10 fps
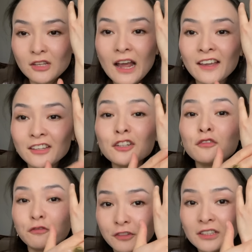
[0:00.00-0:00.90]
I can
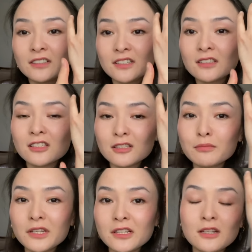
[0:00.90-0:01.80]
feel it a little
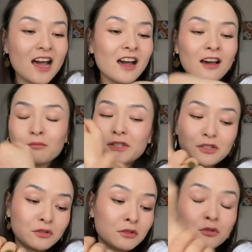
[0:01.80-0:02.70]
bit, but
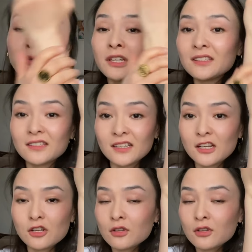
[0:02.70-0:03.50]
you can see it.